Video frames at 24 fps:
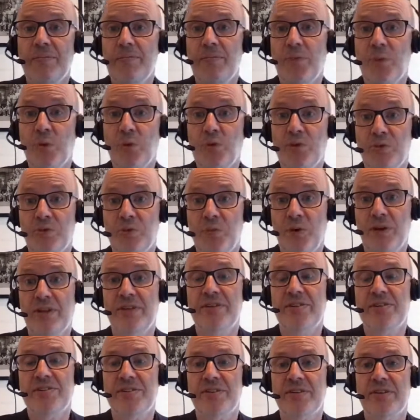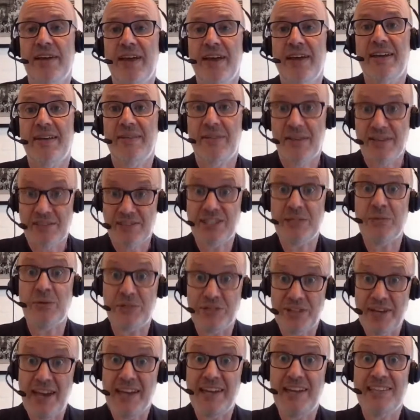more than once, okay,
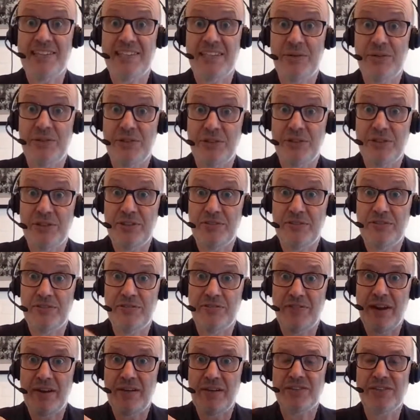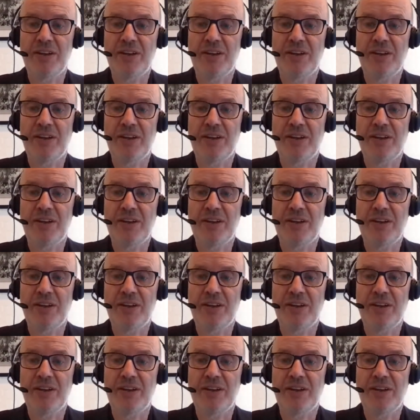simultaneously with two different variants.